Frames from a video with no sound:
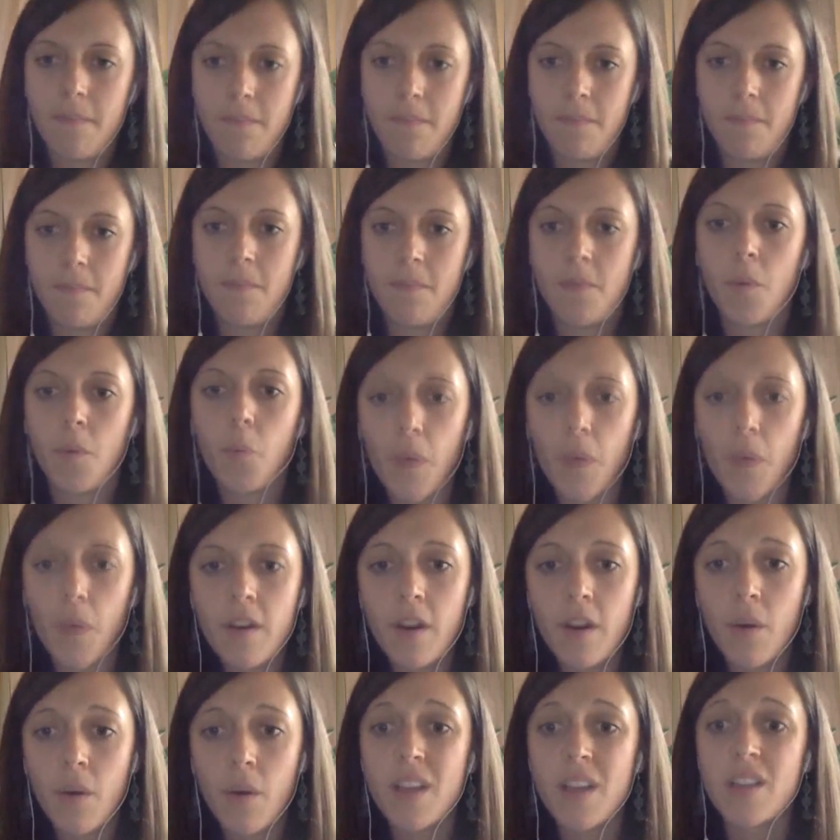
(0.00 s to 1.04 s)
the
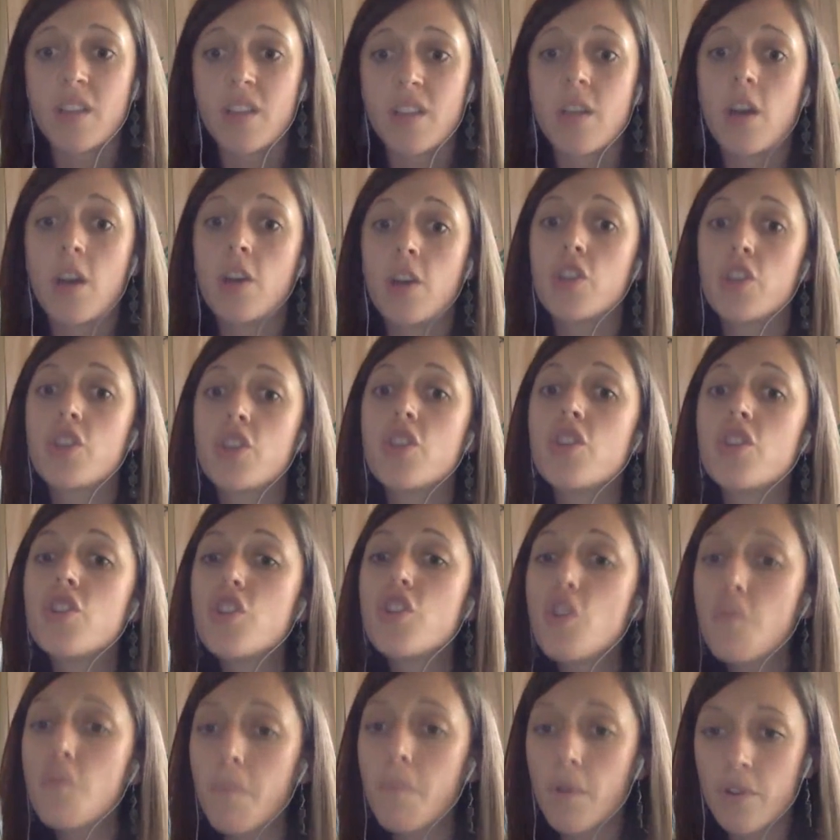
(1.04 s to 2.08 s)
window is
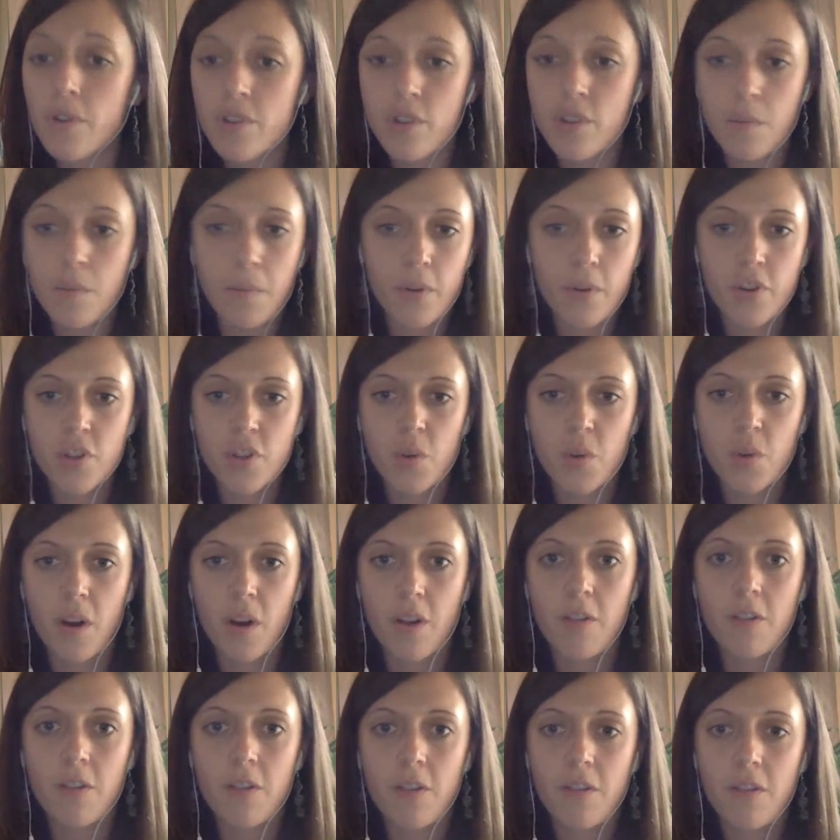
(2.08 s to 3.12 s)
super, super short
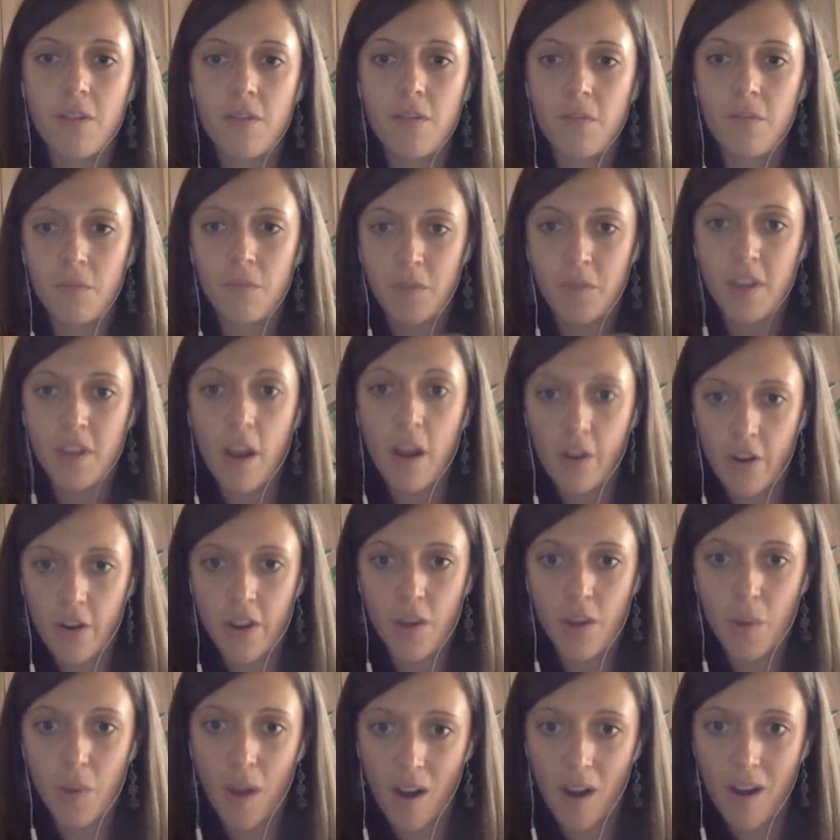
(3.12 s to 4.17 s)
the younger
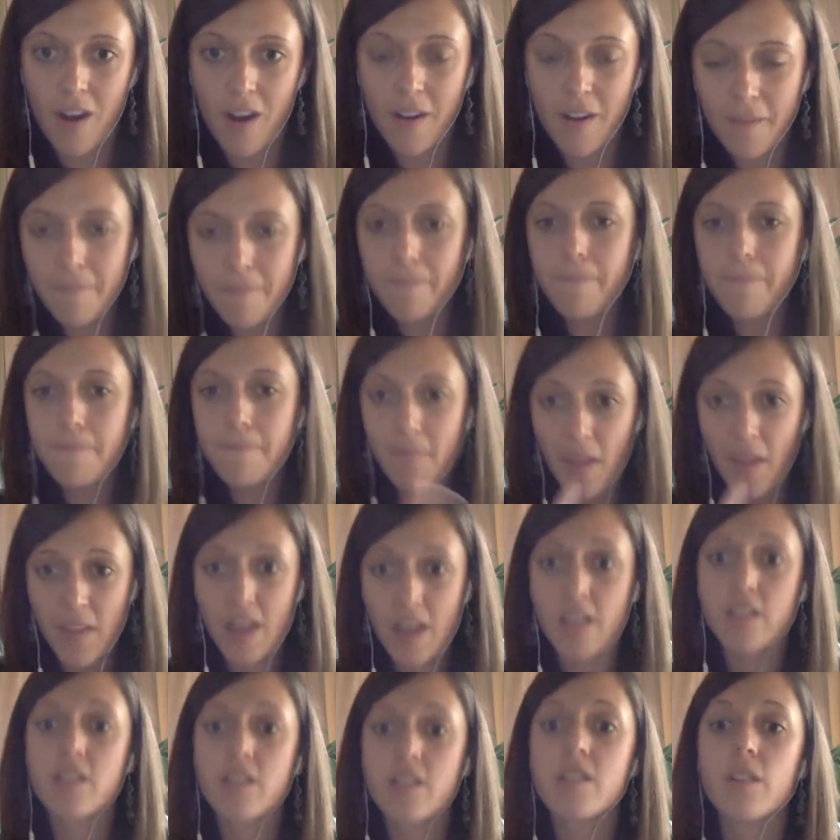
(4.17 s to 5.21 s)
you are, and then
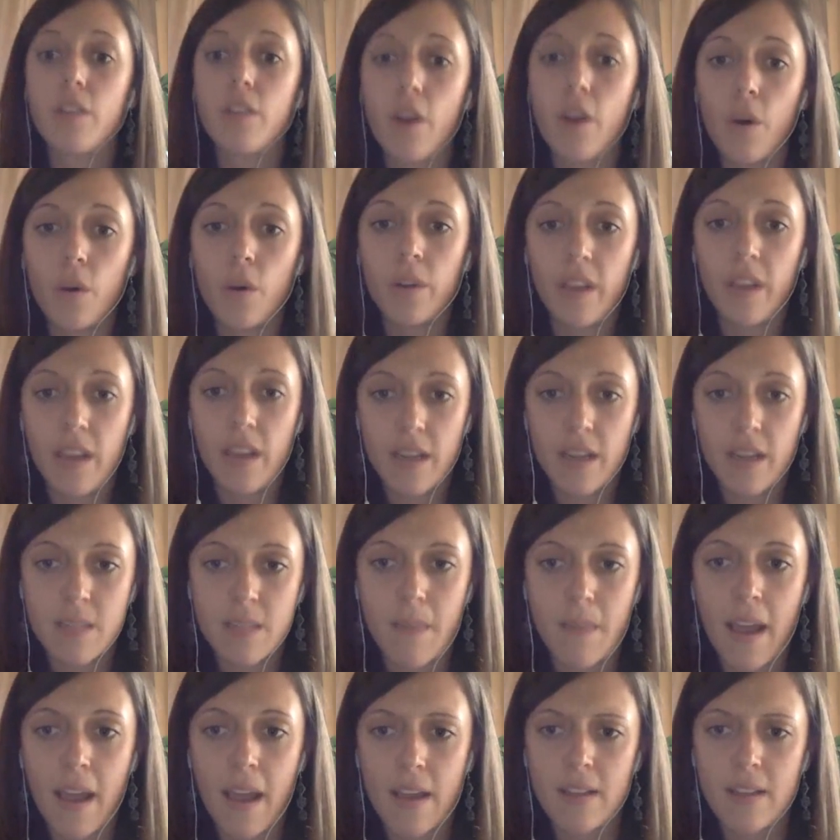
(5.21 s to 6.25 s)
it slowly
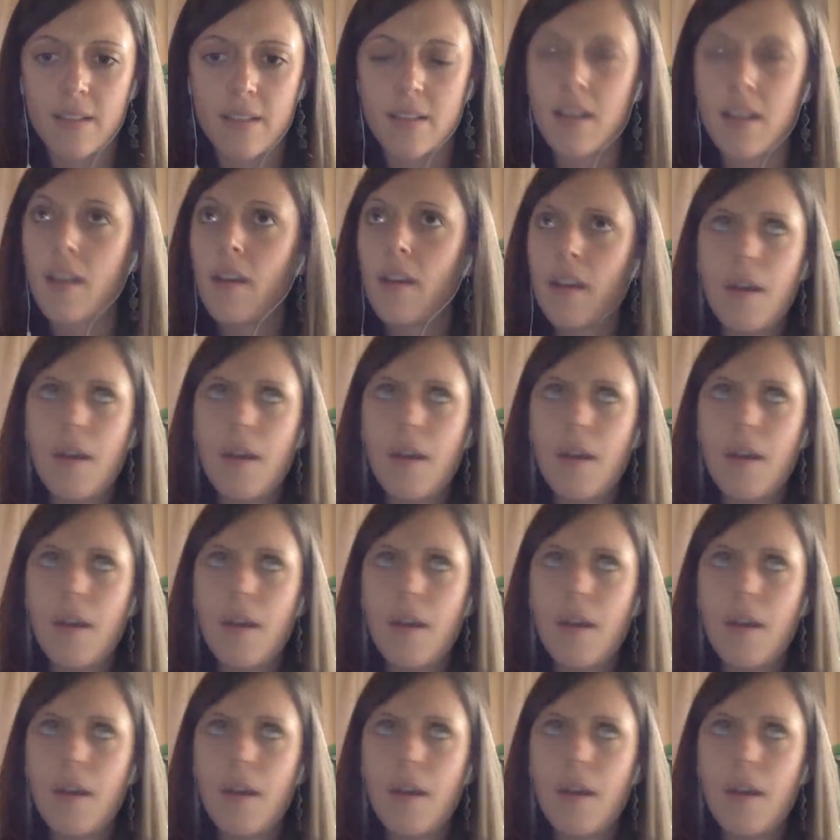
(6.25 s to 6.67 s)
expands.